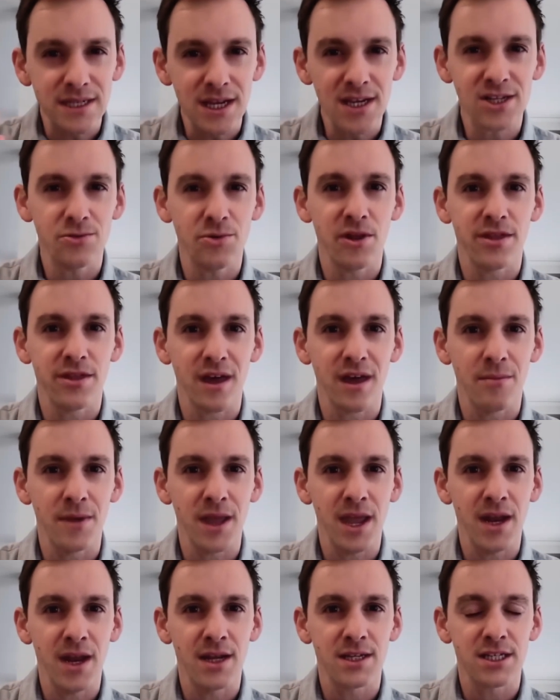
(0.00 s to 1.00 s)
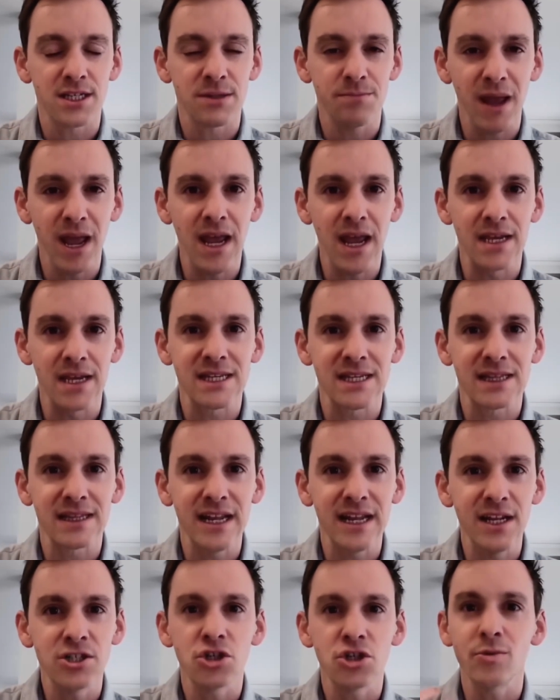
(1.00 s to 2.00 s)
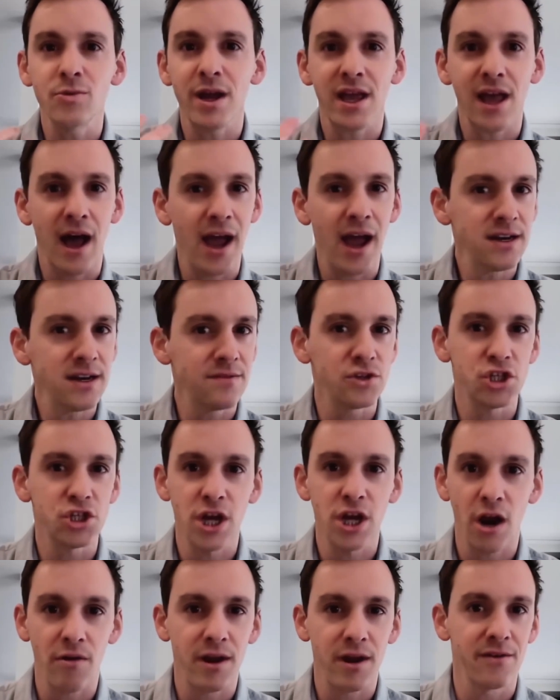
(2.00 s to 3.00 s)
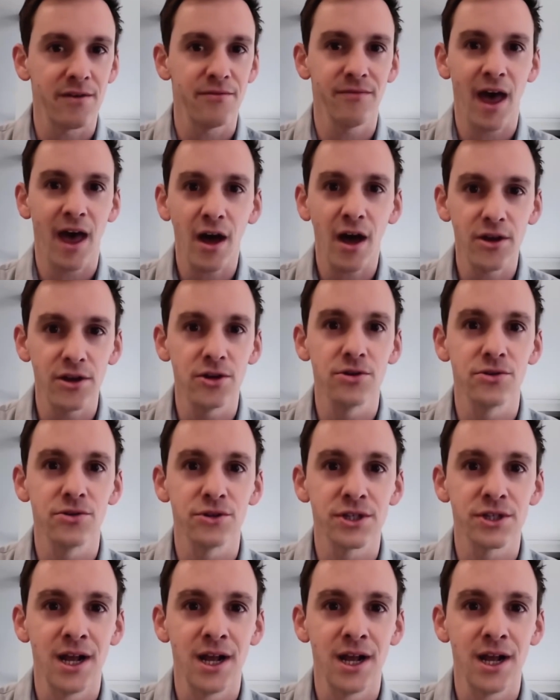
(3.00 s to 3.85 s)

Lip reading: with them in a space leads to a kind of sharing of values.